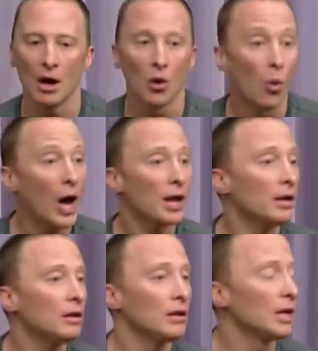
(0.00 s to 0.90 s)

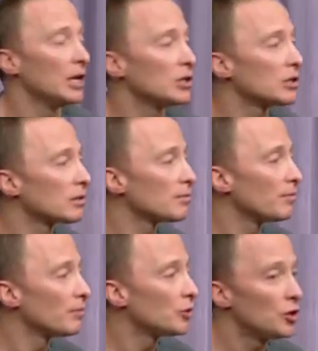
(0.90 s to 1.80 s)
One is
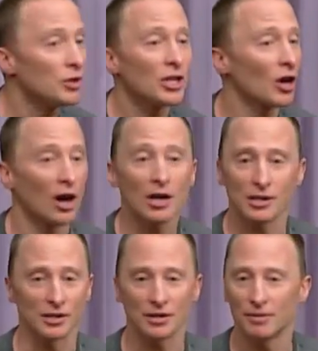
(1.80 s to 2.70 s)
choosing
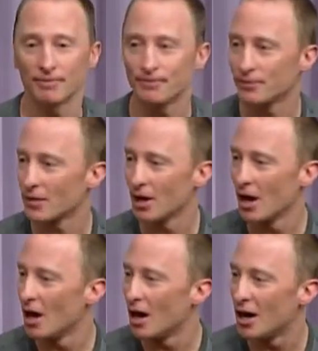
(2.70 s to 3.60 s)
classes.
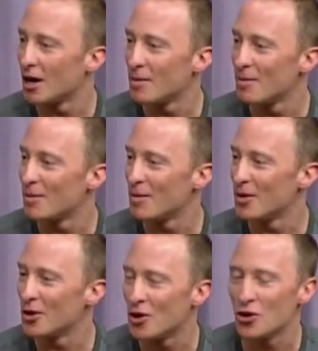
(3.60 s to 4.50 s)

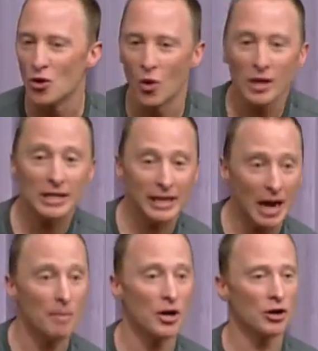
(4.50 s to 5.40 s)
You know, you want to
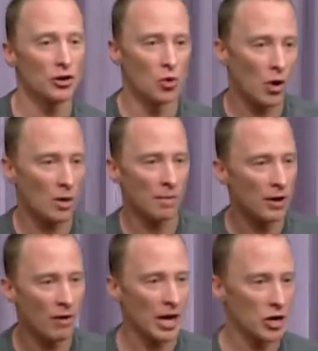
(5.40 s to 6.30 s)
come here and you want to be
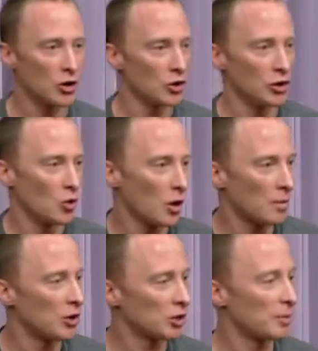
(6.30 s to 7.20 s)
really good, you want to
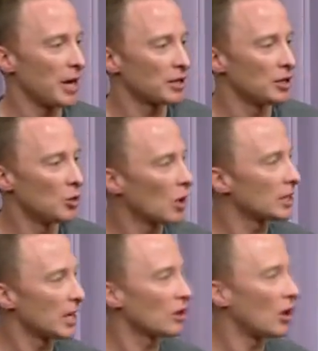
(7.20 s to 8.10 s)
be respected, you want
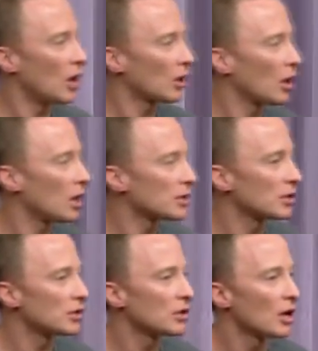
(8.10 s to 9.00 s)
to take the hard
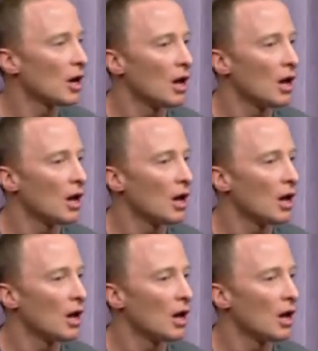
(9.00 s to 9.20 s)
classes.